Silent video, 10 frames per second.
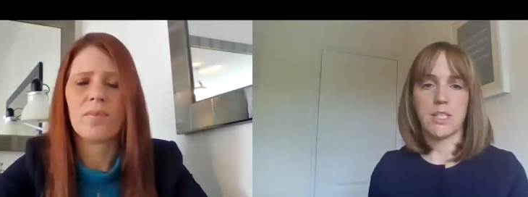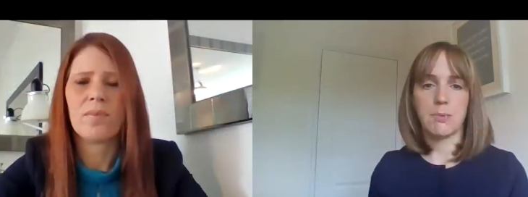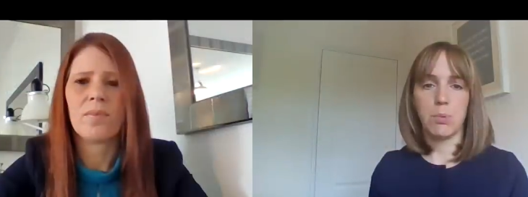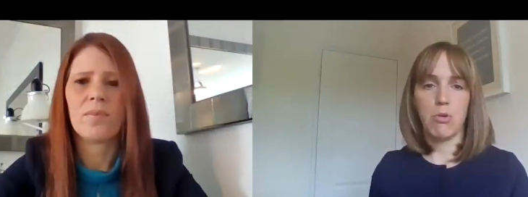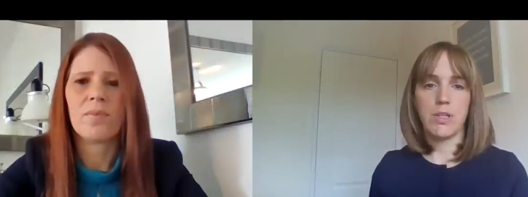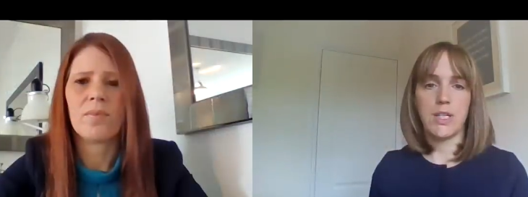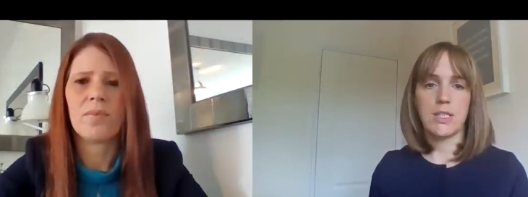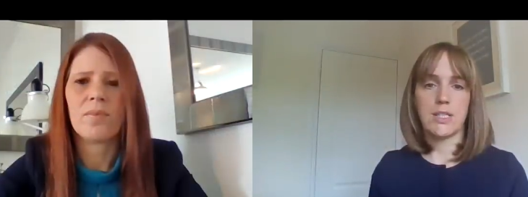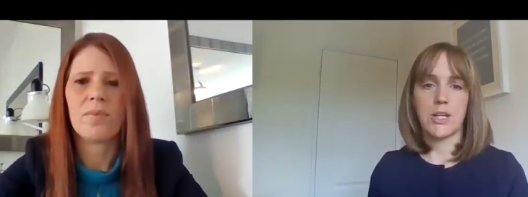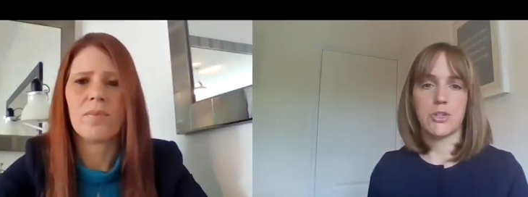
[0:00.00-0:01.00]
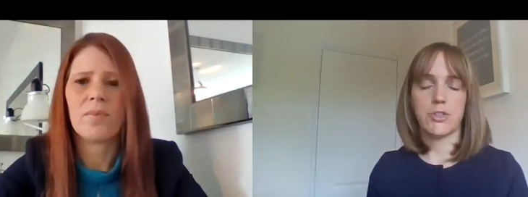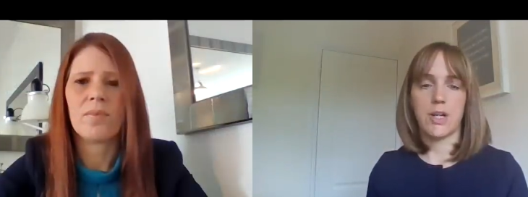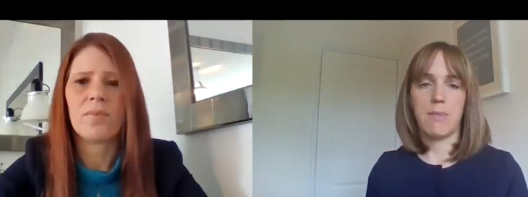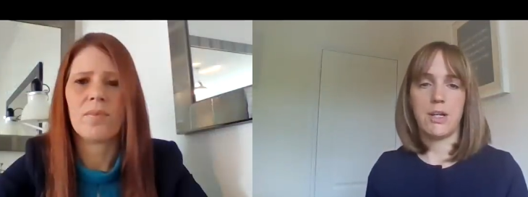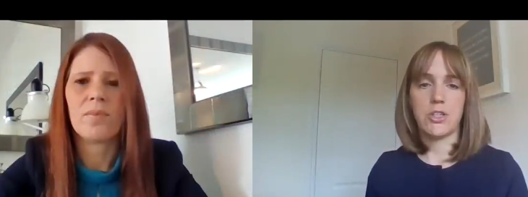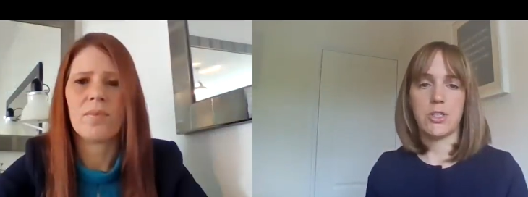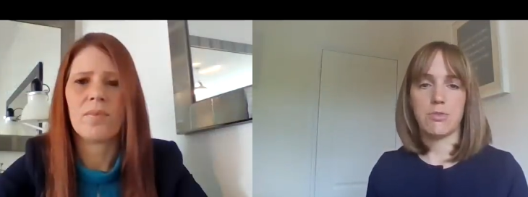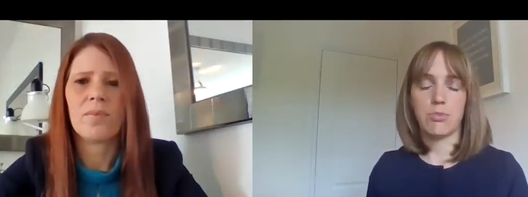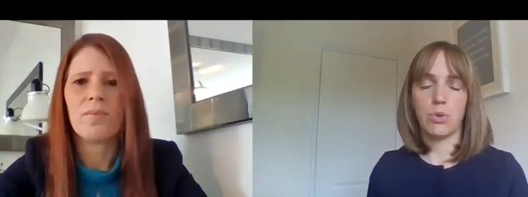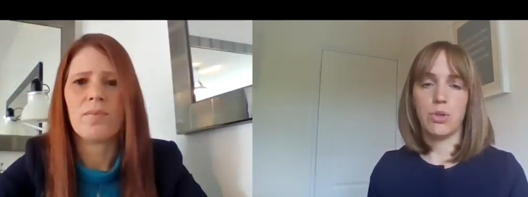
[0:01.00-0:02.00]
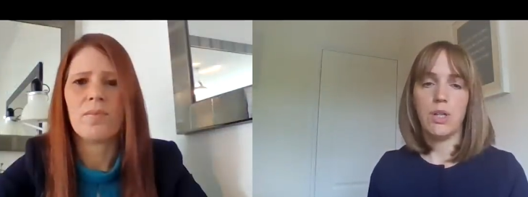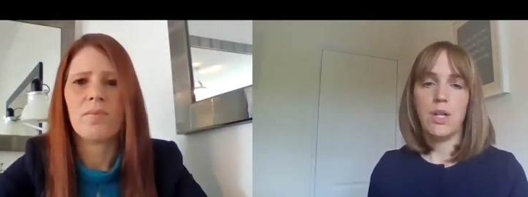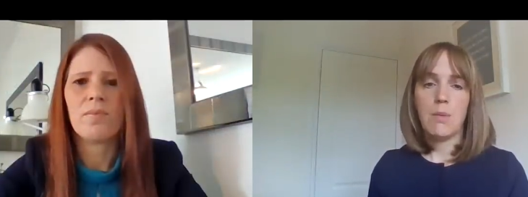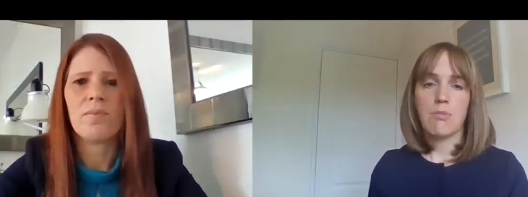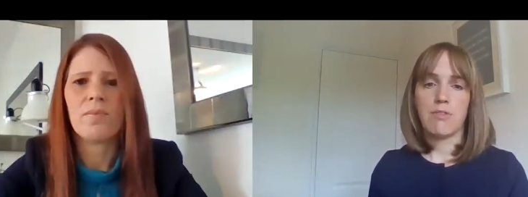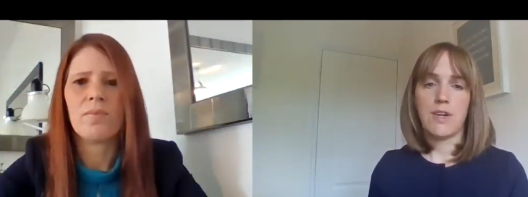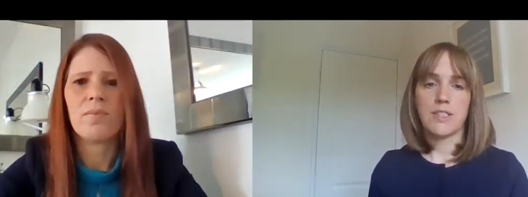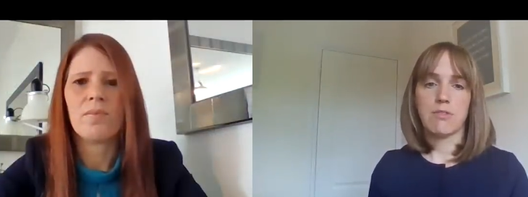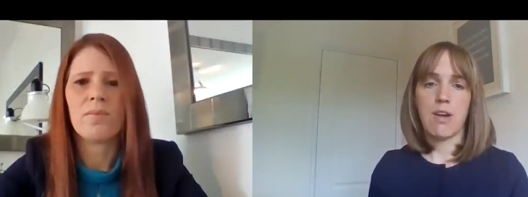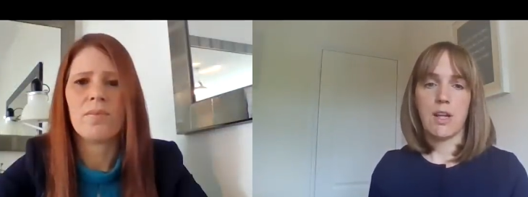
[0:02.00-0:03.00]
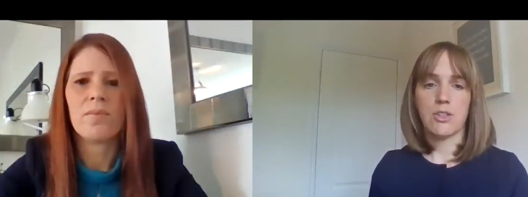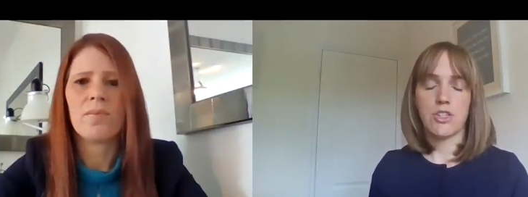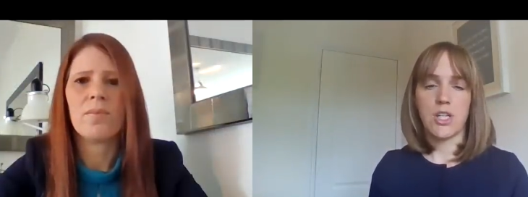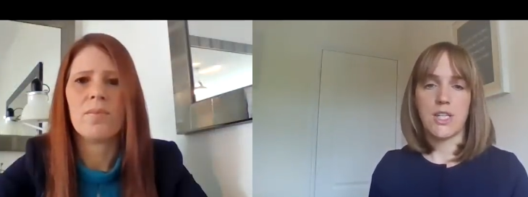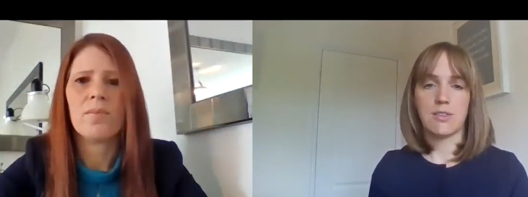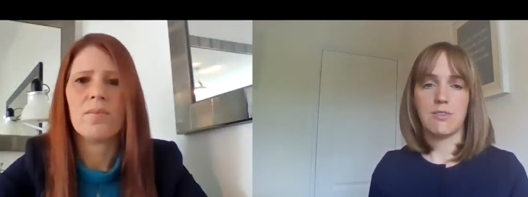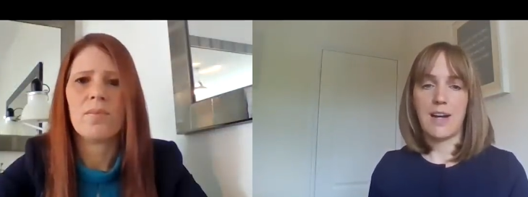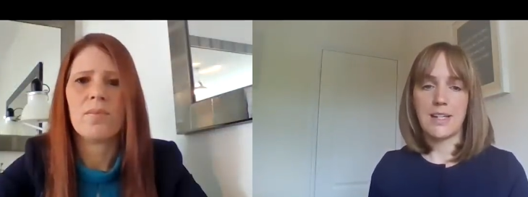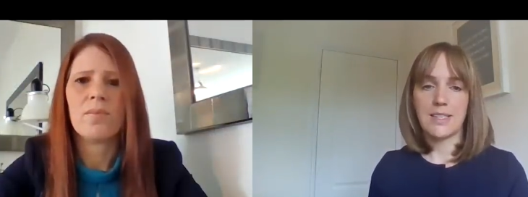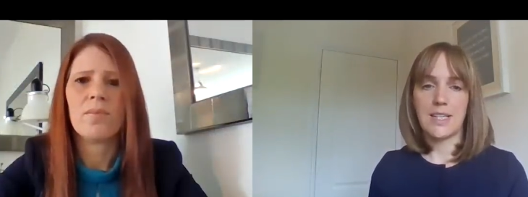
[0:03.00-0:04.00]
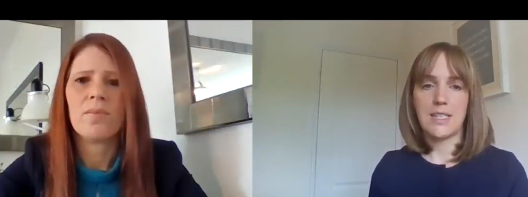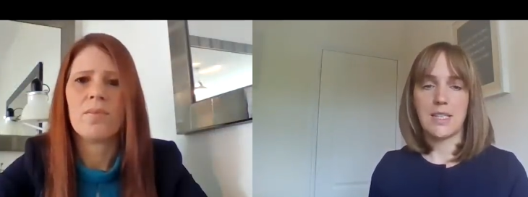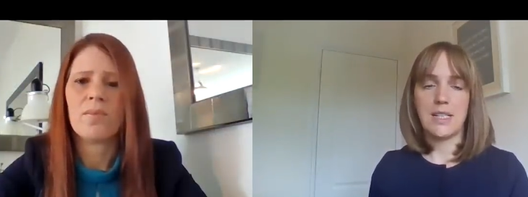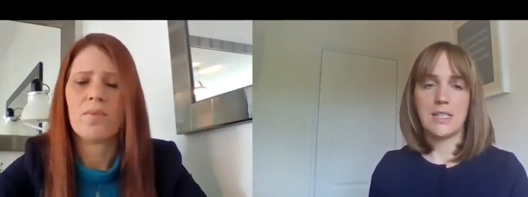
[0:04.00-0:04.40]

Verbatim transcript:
Speaker 1: exploring the international dimensions of war, Professor Reynolds shares some fascinating